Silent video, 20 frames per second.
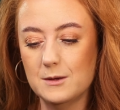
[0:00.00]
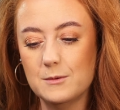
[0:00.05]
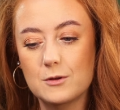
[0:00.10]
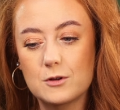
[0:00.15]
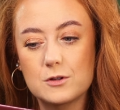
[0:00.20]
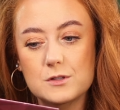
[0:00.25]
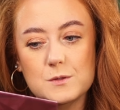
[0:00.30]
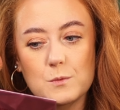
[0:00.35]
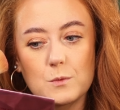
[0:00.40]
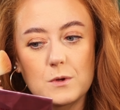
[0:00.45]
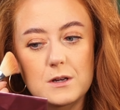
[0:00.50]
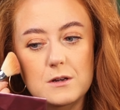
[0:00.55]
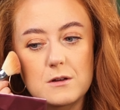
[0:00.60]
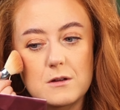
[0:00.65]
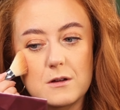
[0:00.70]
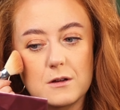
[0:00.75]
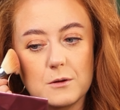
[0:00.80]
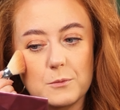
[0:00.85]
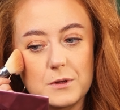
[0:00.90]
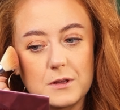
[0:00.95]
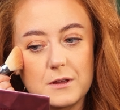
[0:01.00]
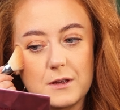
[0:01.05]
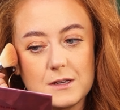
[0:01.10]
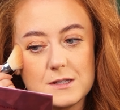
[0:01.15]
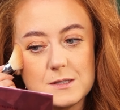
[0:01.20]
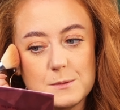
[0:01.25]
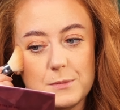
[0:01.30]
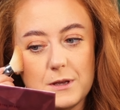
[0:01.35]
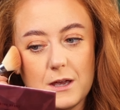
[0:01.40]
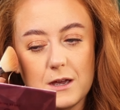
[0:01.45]
Because why not? We
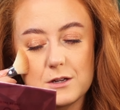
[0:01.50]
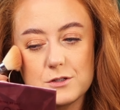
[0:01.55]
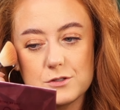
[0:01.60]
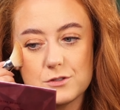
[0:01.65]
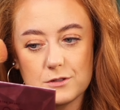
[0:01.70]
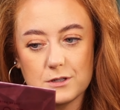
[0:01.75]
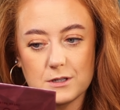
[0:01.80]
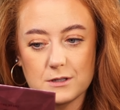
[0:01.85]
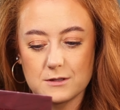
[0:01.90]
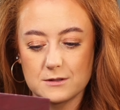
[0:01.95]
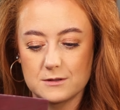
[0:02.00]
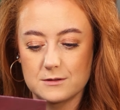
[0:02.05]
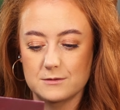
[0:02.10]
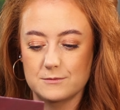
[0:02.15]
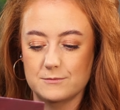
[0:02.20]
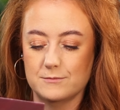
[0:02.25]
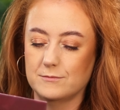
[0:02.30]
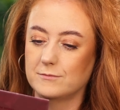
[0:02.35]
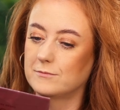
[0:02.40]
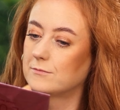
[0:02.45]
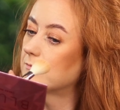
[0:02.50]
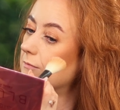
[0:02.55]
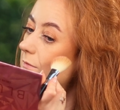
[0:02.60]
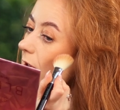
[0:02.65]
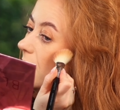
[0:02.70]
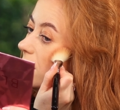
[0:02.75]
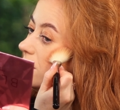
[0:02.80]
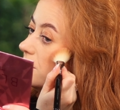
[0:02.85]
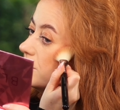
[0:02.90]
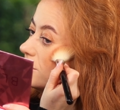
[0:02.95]
like to be extra.
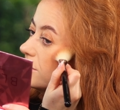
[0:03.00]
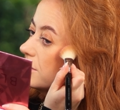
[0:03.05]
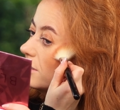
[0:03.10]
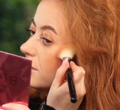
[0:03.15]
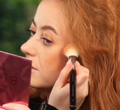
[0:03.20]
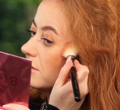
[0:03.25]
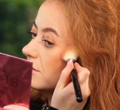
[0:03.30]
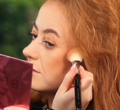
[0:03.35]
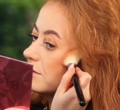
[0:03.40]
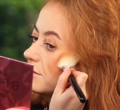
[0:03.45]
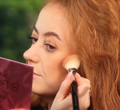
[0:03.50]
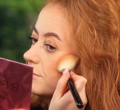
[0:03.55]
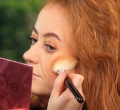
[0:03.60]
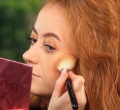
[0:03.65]
Extra girls.